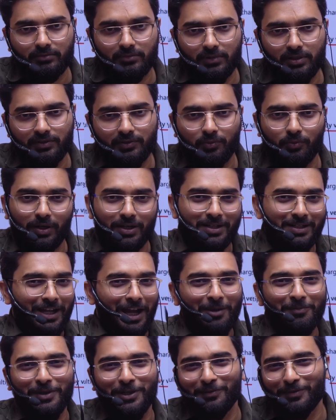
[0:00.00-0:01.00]
So one
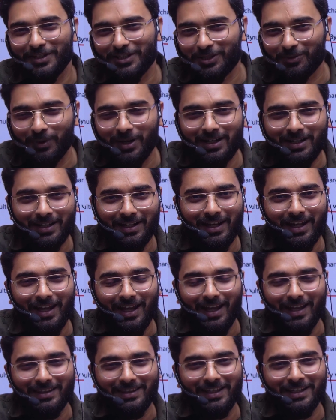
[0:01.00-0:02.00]
time investment,
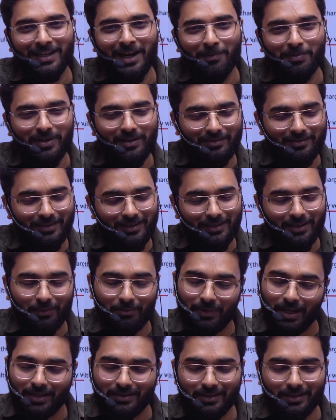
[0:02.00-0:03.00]
and then after see the
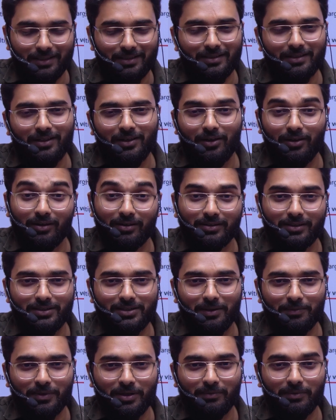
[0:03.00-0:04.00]
magic. All the
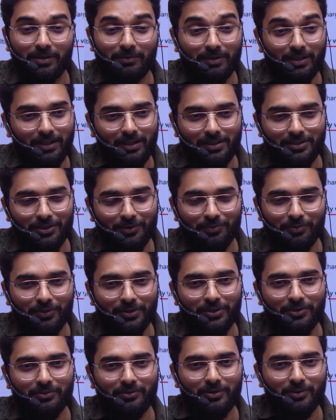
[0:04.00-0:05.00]
chapter will be easy for
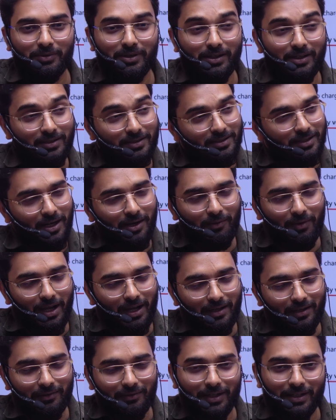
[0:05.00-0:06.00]
you. You will understand
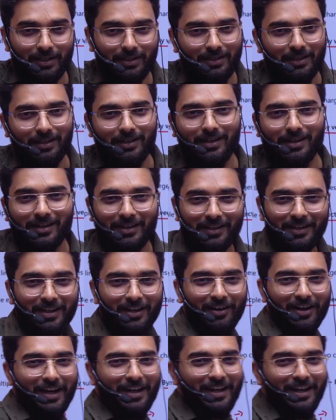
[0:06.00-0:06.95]
very clearly. Okay,